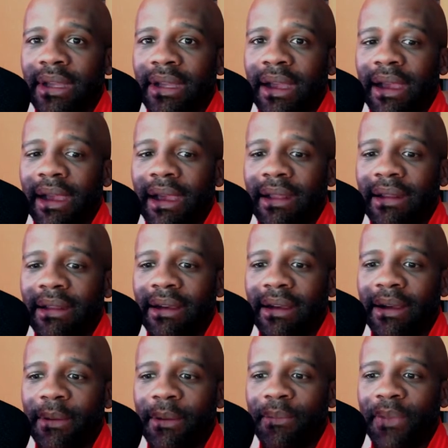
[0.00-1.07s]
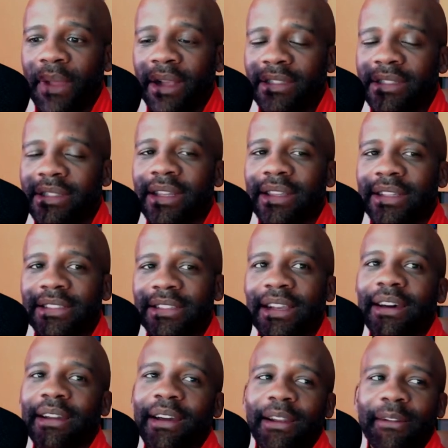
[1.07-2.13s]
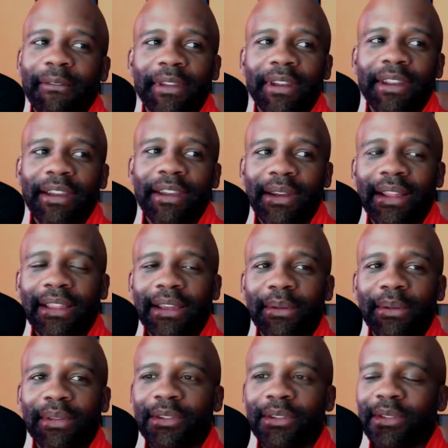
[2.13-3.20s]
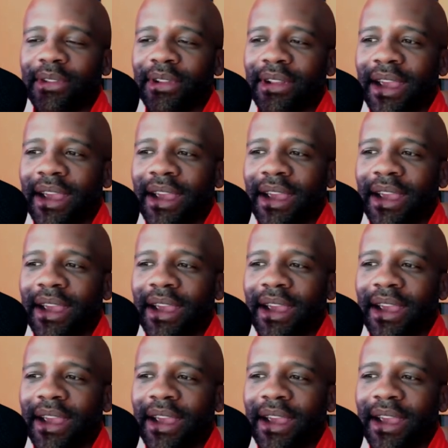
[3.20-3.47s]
And um, I saw this on, on a video and I thought it was interesting.